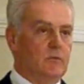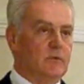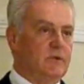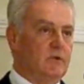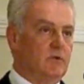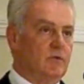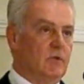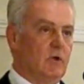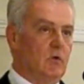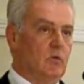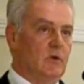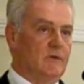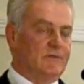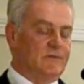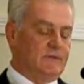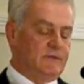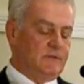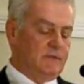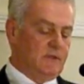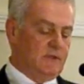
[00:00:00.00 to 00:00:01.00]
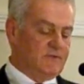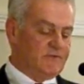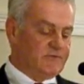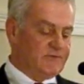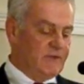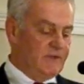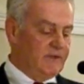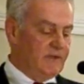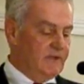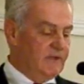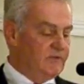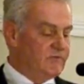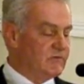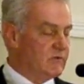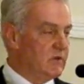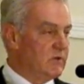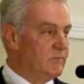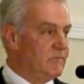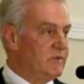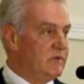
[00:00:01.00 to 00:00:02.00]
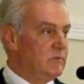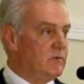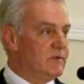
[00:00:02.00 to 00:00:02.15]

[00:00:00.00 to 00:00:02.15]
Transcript: We don't know what the state aid is going to be.